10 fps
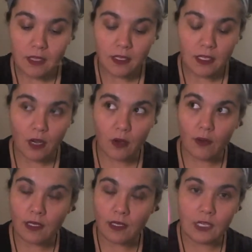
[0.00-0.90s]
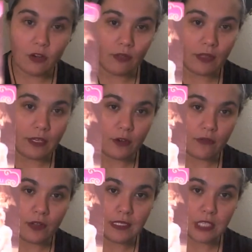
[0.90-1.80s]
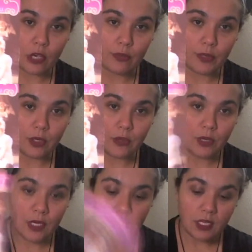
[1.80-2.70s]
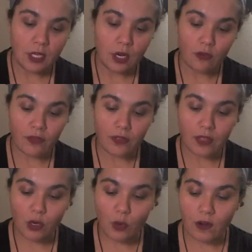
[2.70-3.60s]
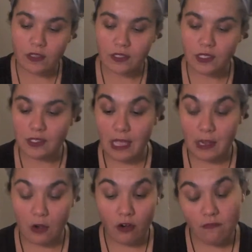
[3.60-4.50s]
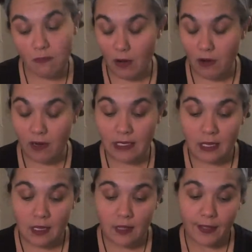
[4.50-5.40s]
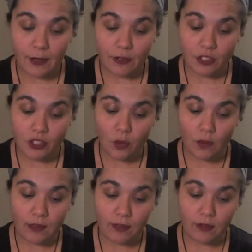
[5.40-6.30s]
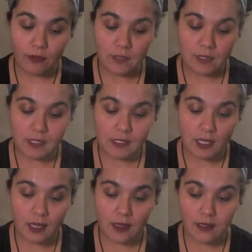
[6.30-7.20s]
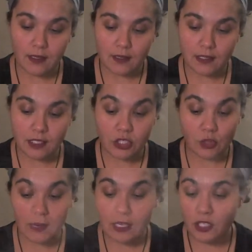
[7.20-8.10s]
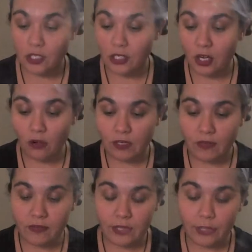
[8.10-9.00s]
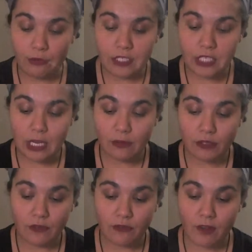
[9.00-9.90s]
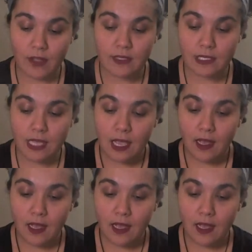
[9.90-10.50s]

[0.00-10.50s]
You know, and here let your friends help you. You know, for the Aquariuses that aren't married, that are just going through this situation, you know, definitely reach out to friends